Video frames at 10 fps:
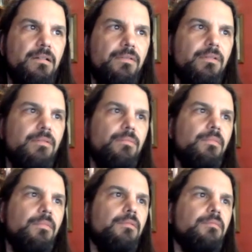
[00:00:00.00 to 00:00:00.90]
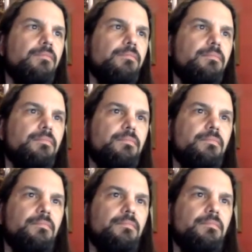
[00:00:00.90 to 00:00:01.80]

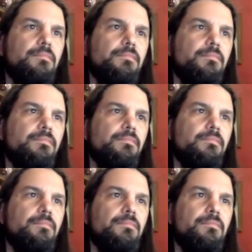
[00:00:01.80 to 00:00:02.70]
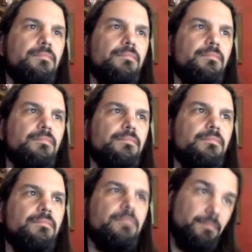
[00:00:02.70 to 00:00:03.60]

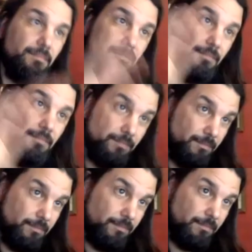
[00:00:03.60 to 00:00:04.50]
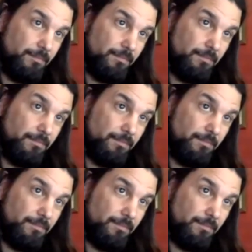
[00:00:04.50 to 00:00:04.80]
(not speaking)